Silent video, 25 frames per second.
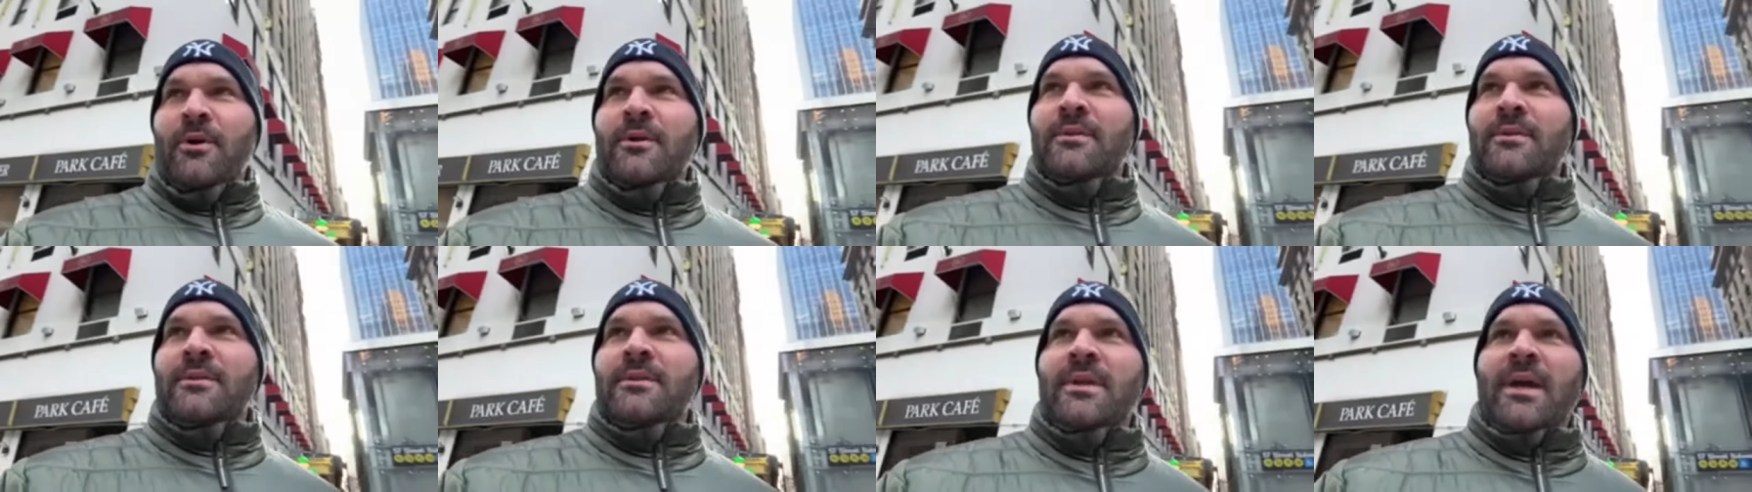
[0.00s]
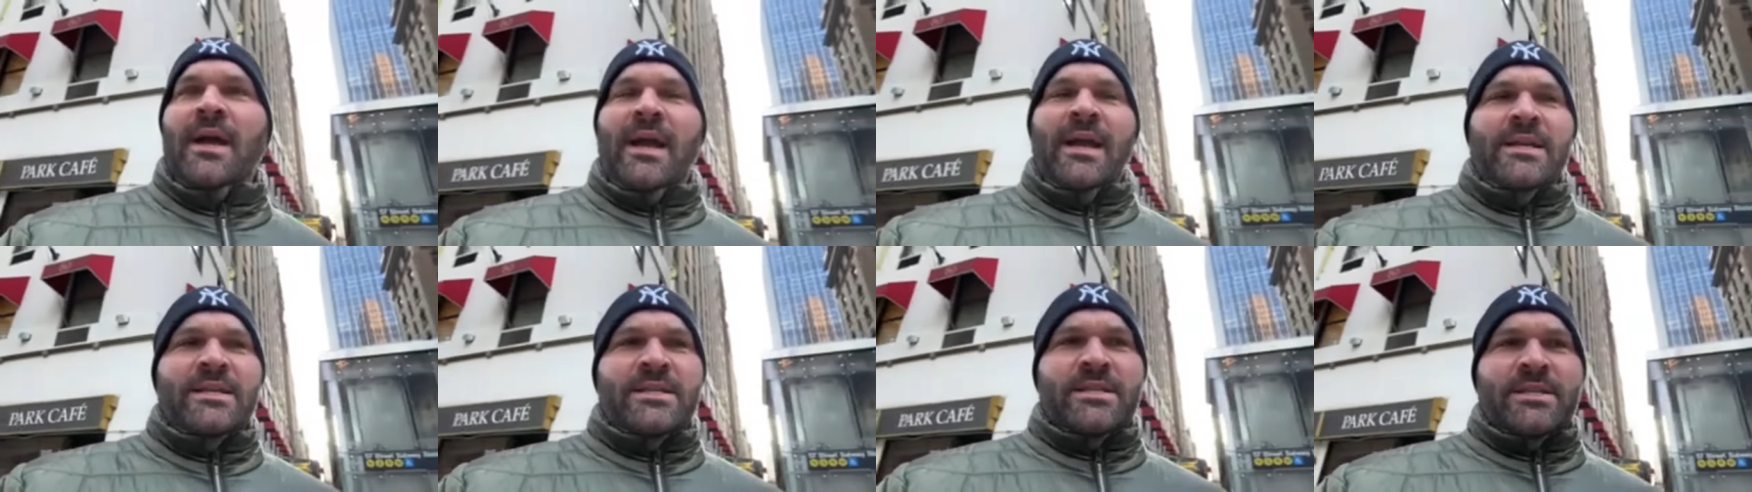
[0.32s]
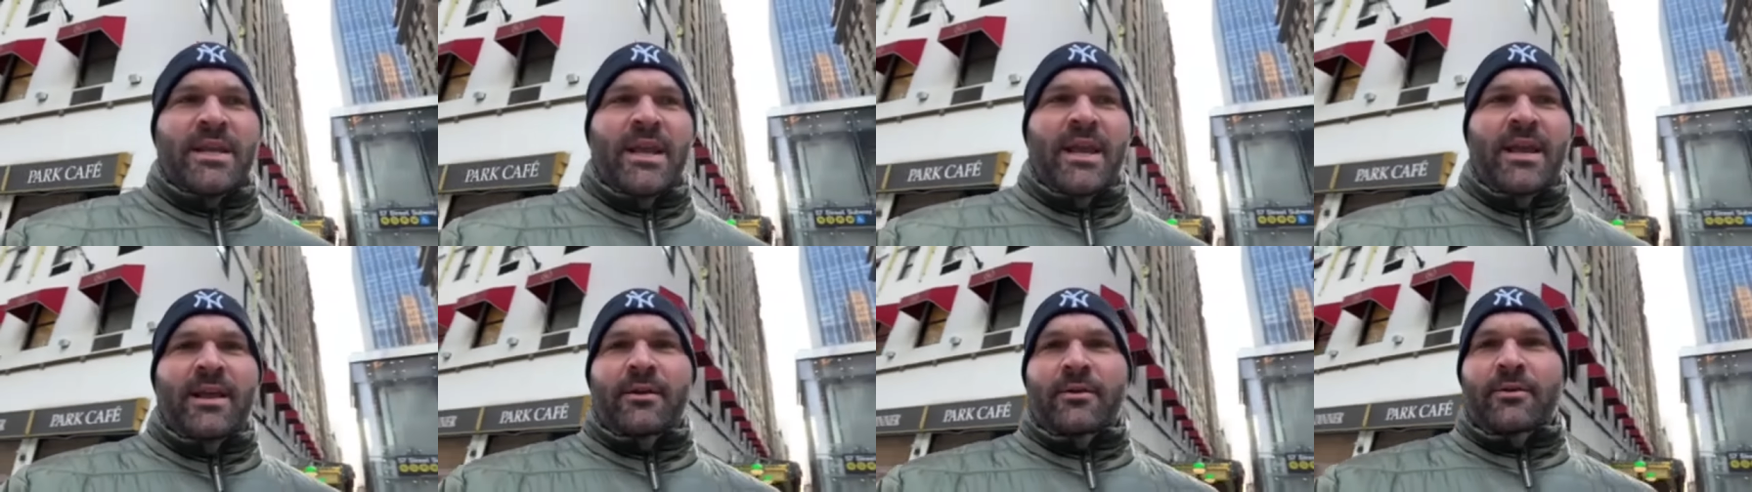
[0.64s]
The ice
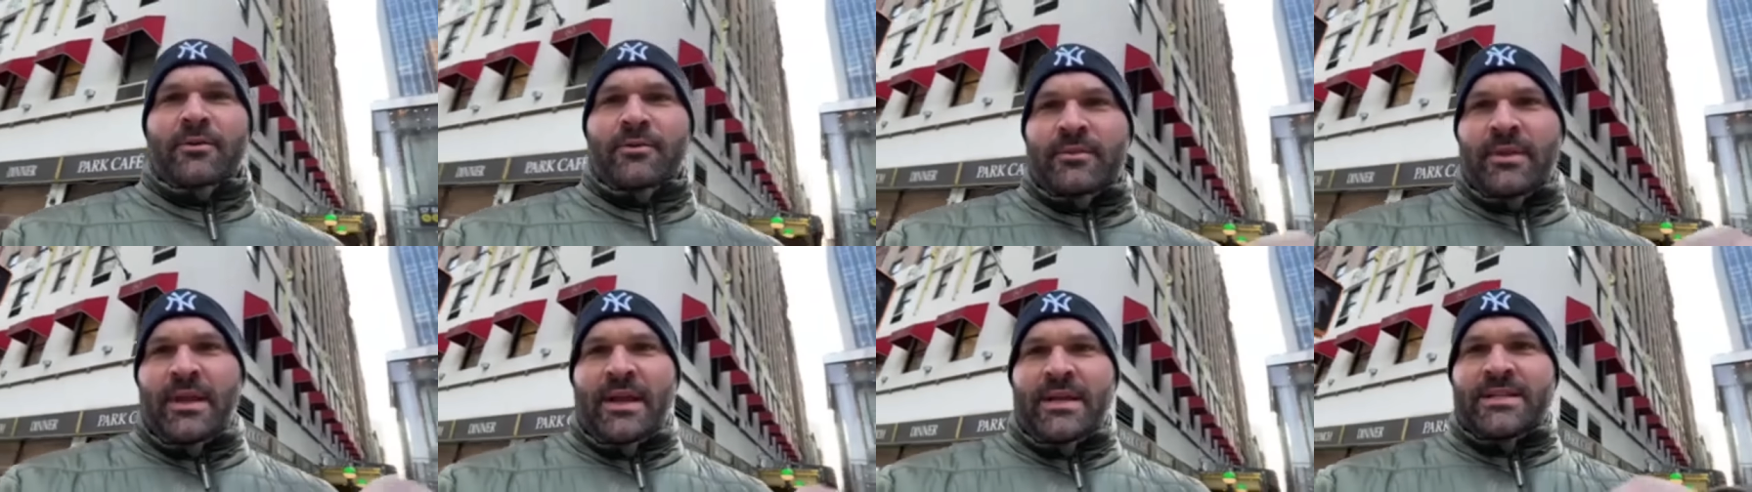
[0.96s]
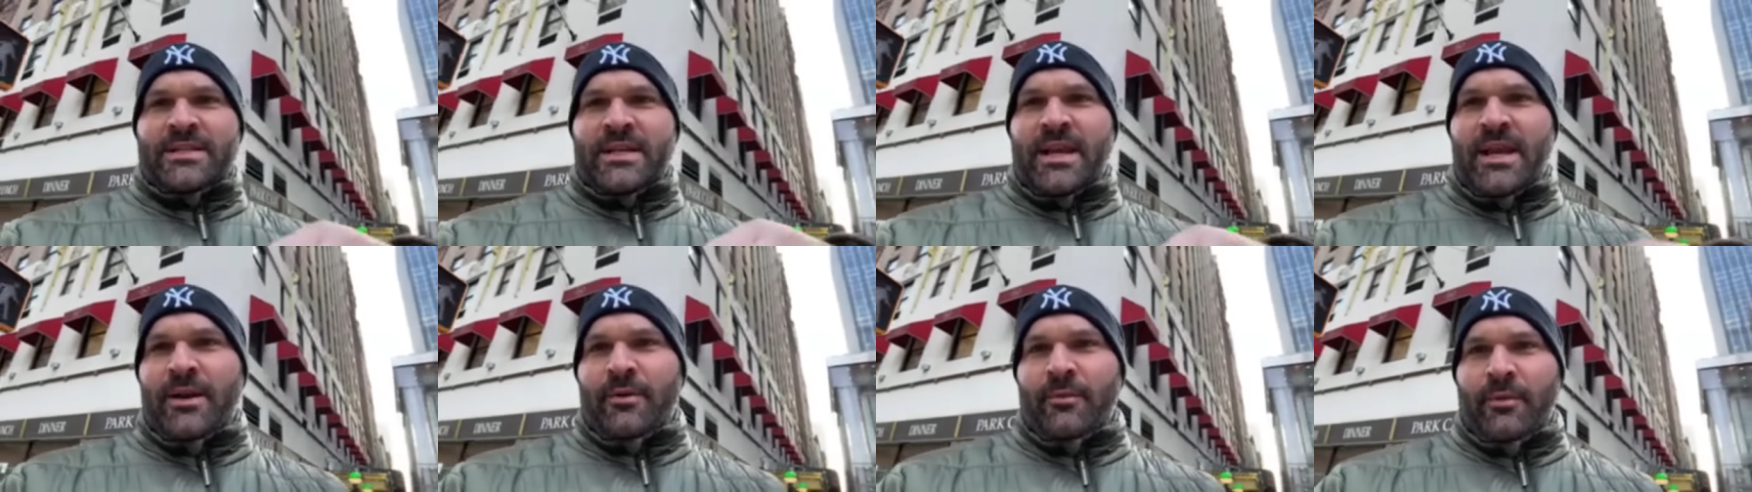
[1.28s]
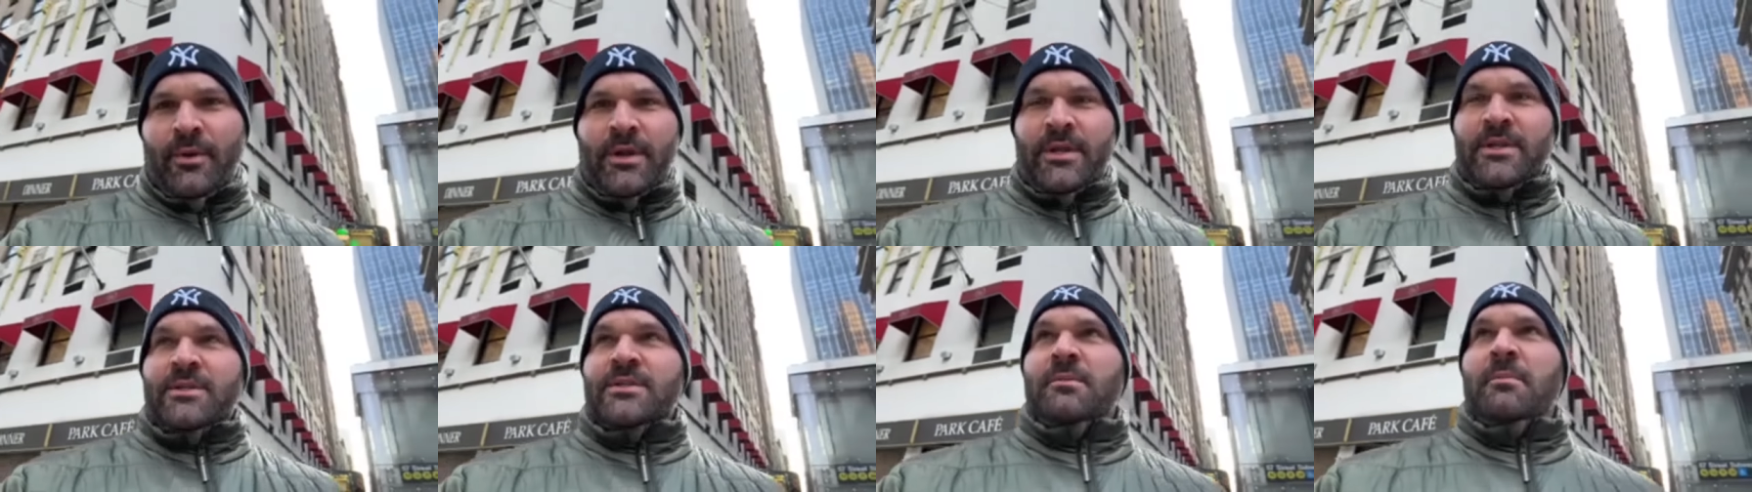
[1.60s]
skater, the ice skating rink
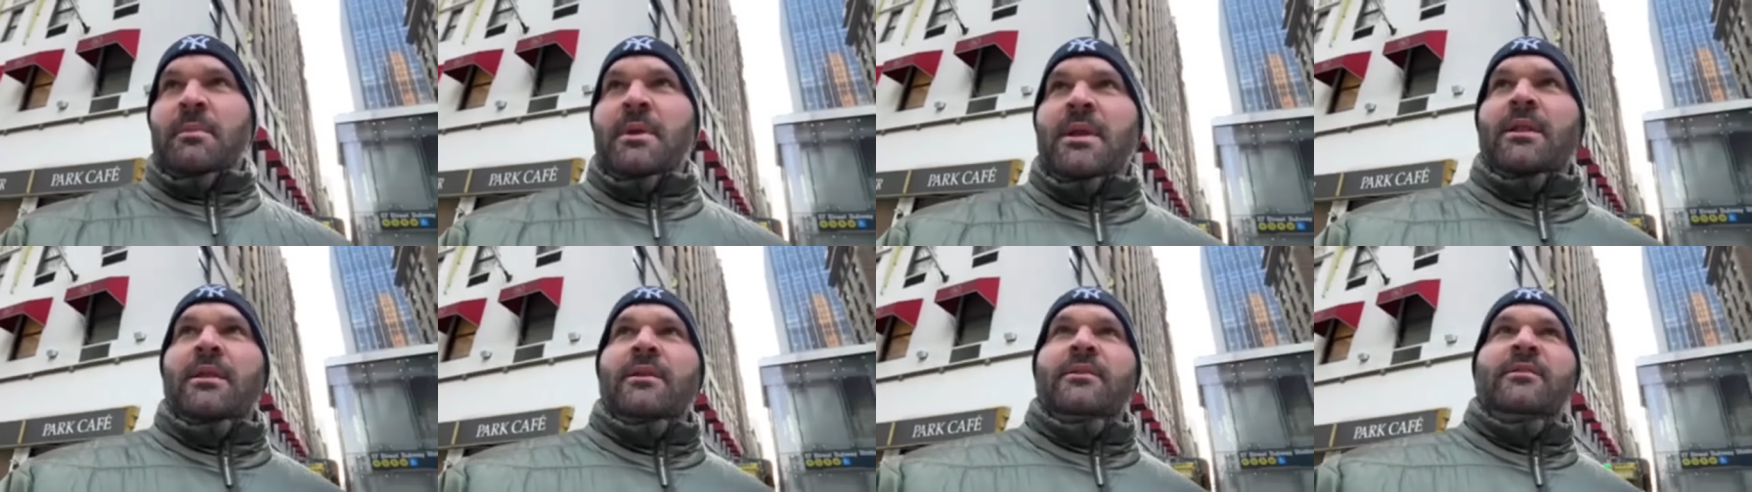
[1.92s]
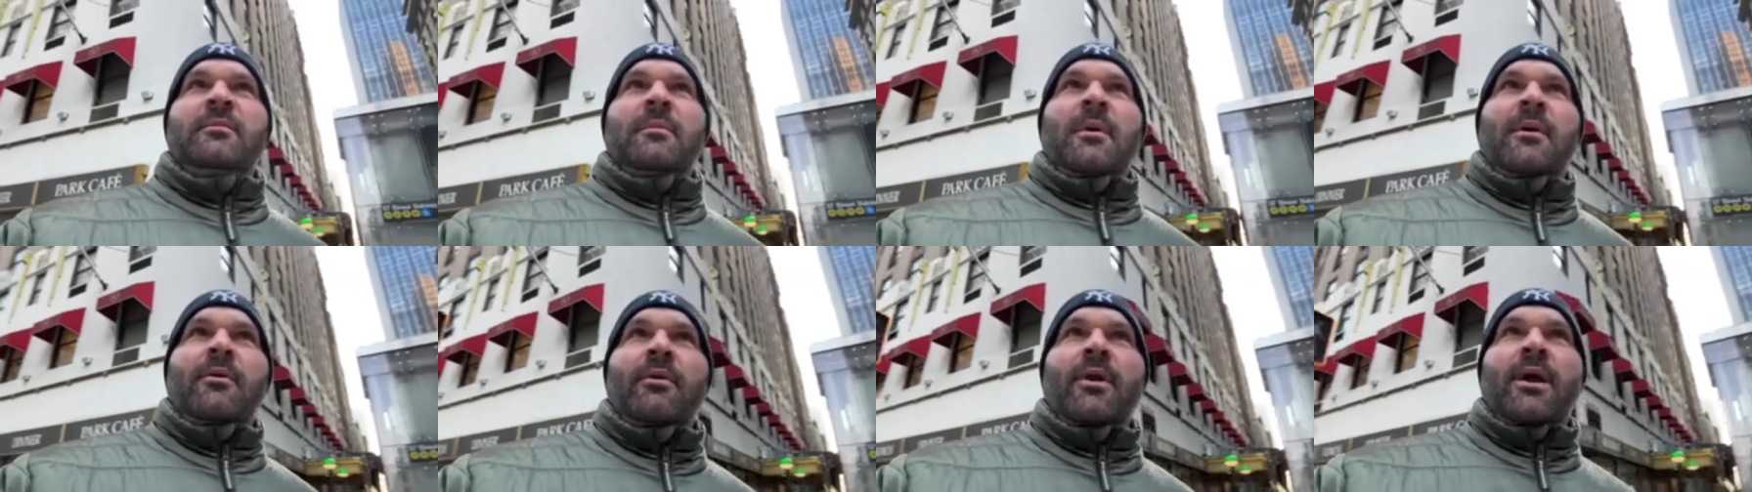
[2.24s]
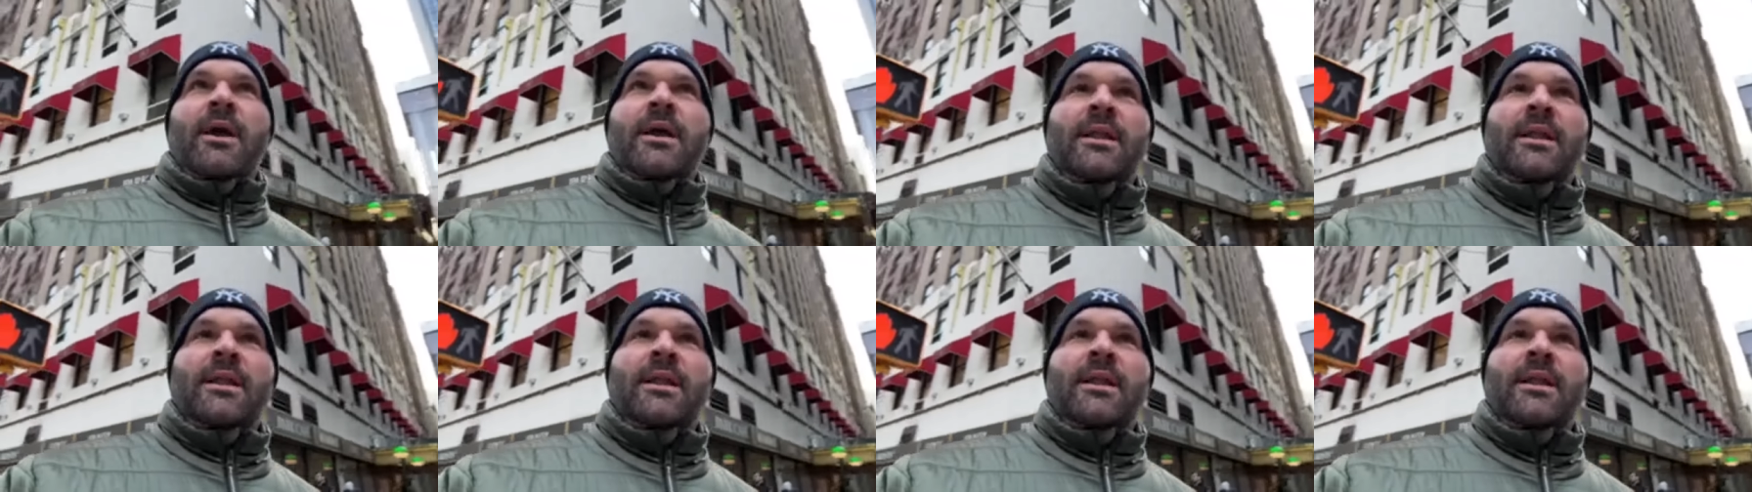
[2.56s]
is immediately to my right.